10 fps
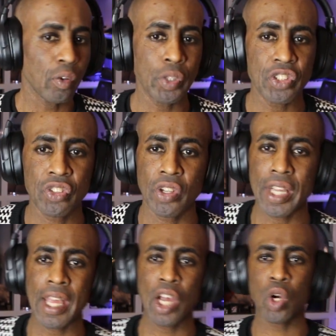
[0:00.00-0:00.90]
which is
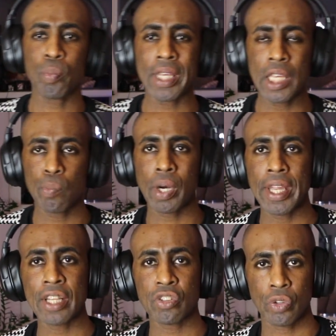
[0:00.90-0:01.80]
gonna help keep out
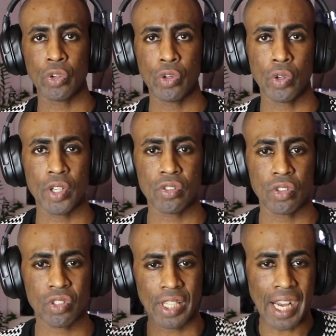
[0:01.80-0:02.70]
external noise. So
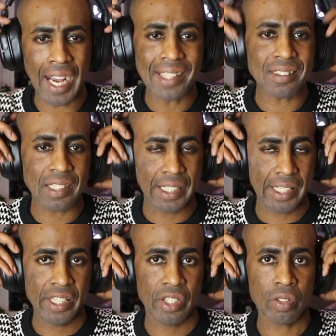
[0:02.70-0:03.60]
it's gonna isolate
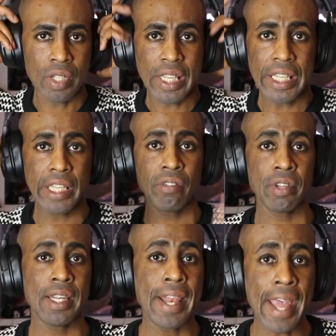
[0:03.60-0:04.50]
it here.
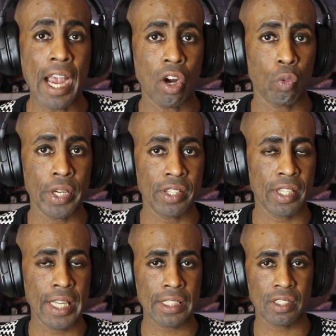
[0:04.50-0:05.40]
Even now, when it's
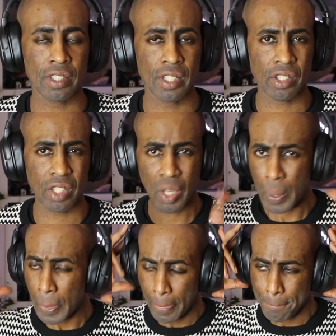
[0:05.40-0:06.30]
connected to nothing,
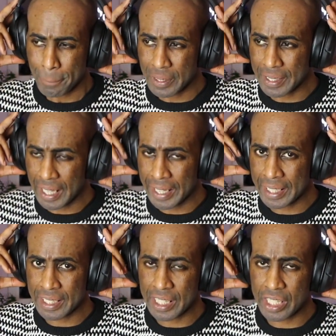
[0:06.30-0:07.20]
I
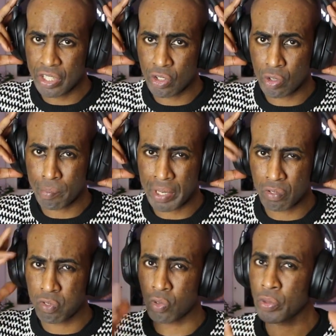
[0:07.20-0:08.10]
can hear my
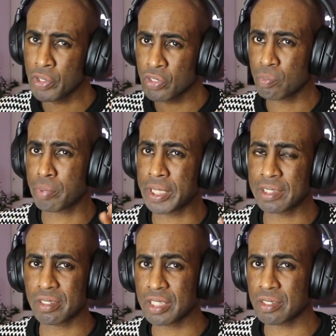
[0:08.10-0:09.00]
voice, but
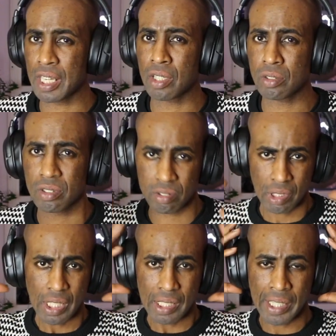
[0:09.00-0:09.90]
it's, it sounds
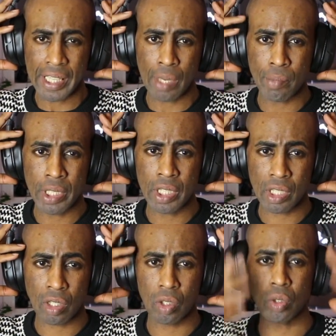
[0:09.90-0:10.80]
like I'm in an
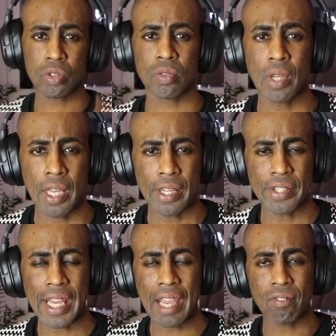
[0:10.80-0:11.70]
enclosed. Now
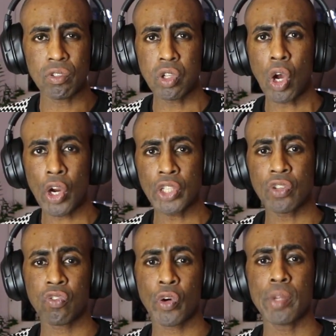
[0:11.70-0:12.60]
you have large
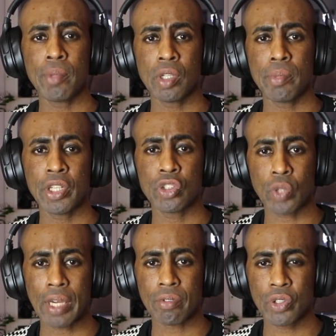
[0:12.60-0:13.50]
forty millimeter
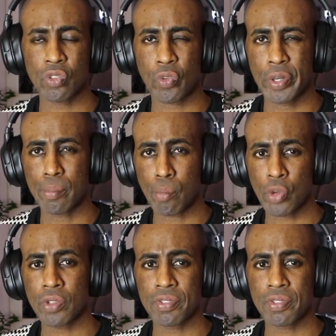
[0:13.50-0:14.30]
drivers for an immersive